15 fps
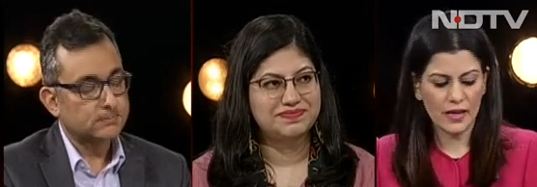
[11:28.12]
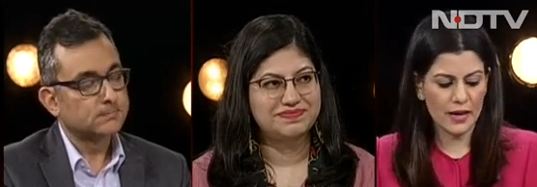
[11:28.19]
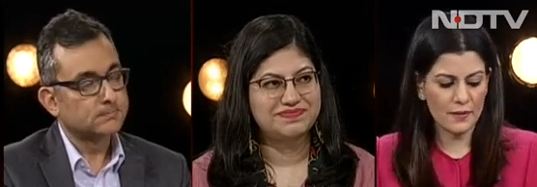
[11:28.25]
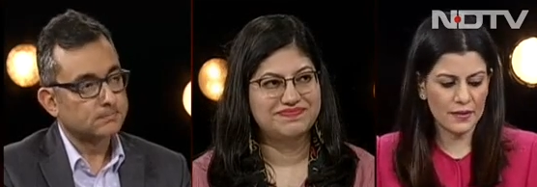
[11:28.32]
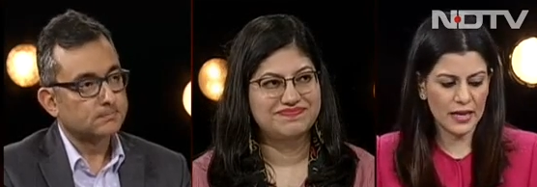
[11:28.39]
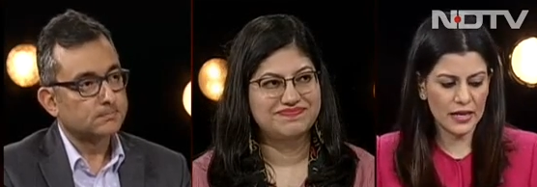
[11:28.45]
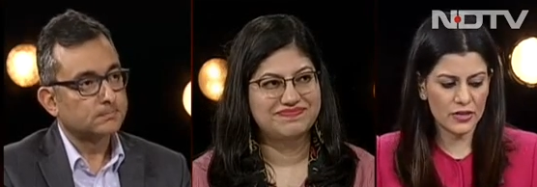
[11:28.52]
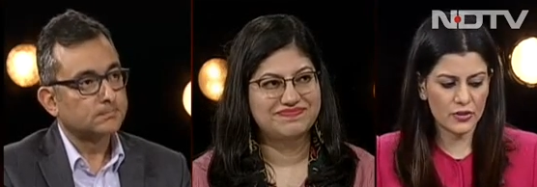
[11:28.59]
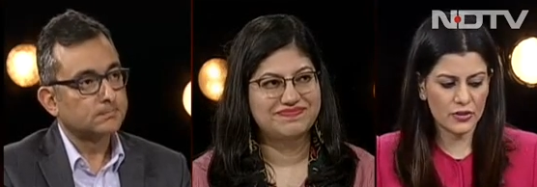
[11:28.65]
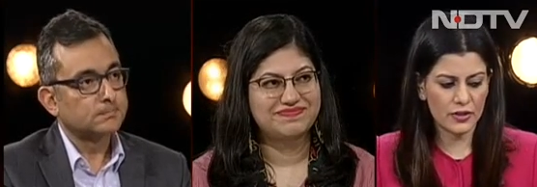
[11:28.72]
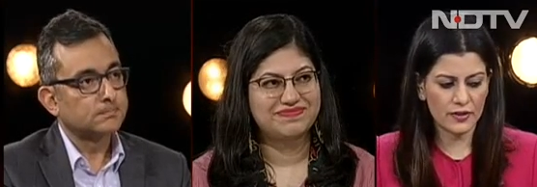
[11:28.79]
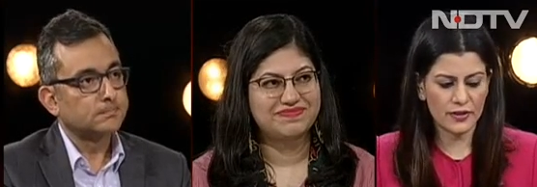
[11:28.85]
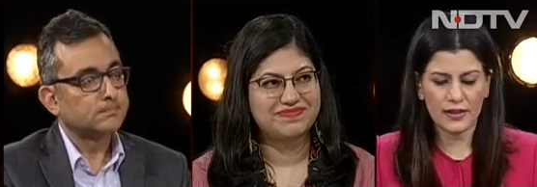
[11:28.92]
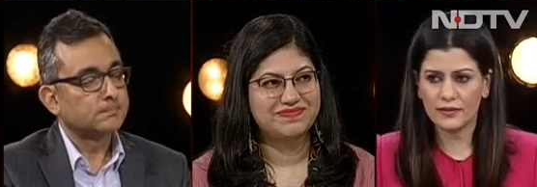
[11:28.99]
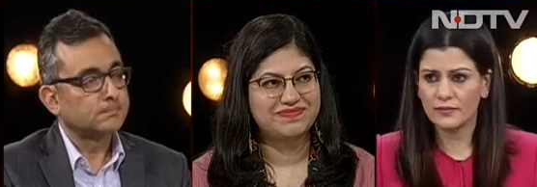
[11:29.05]
Speaker 1: I'm glad to
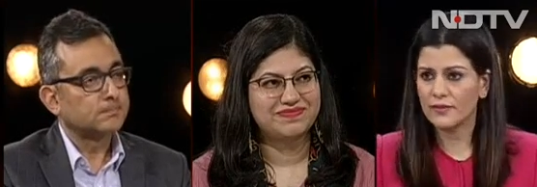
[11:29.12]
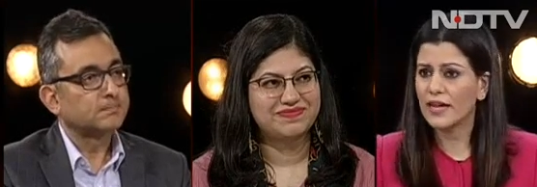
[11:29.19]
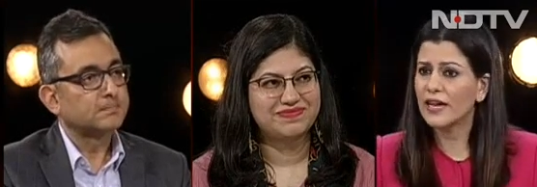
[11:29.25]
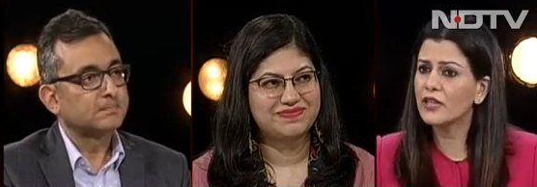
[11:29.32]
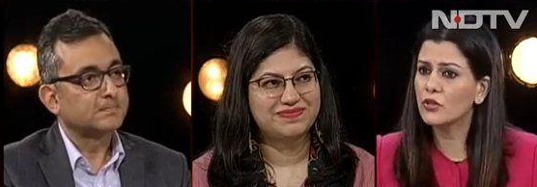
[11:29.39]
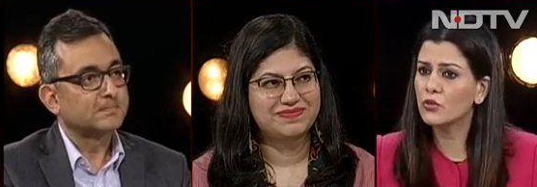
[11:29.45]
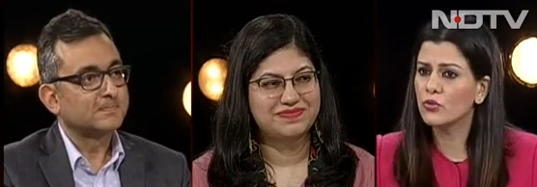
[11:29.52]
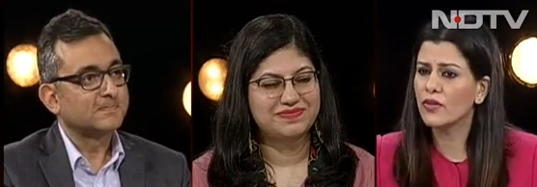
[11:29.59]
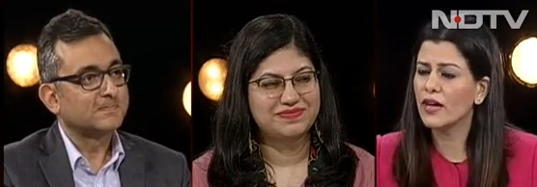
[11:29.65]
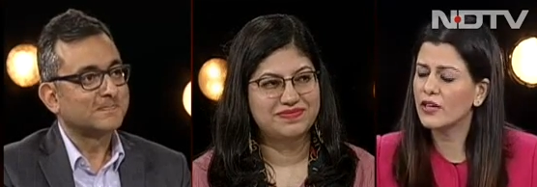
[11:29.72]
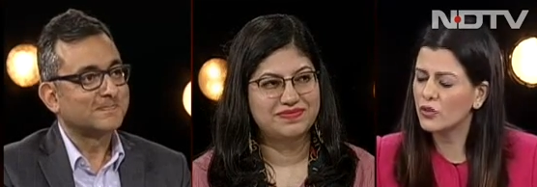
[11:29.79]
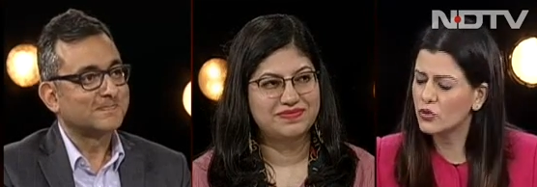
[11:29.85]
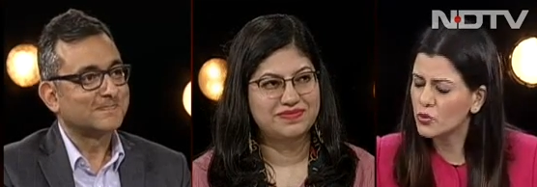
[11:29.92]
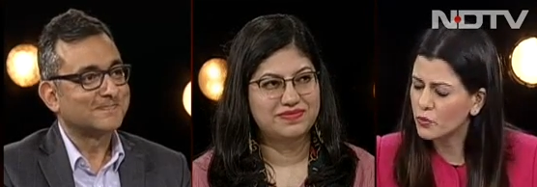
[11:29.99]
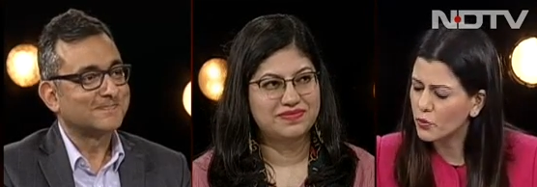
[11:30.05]
hear that. Thank you.
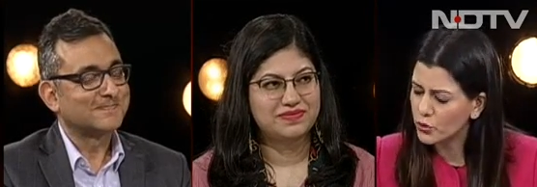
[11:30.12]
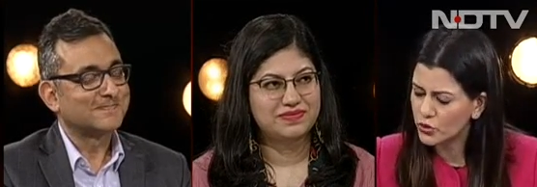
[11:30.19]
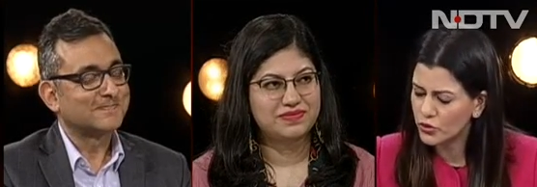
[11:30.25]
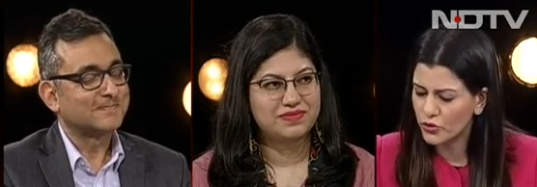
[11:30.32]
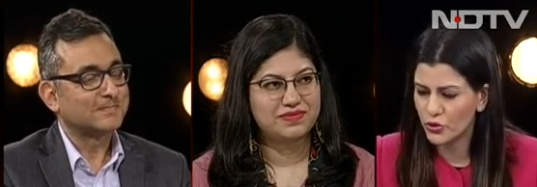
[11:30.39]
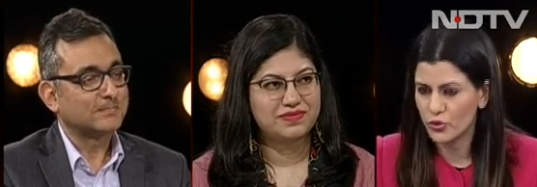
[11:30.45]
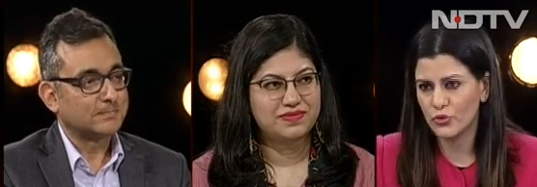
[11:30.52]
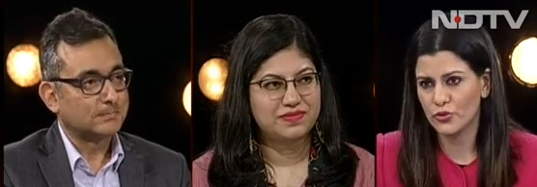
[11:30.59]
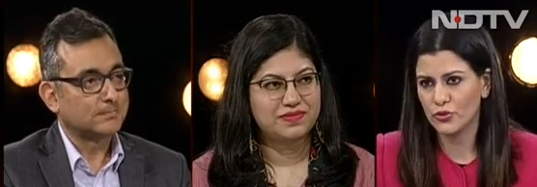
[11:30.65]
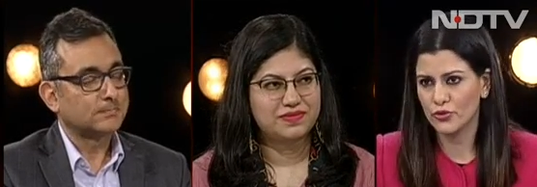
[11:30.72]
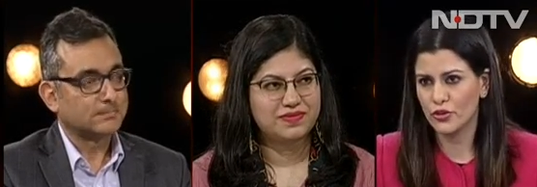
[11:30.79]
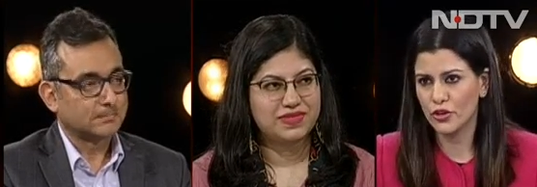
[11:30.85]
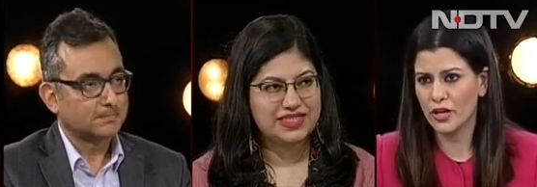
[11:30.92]
Thank you to both of you for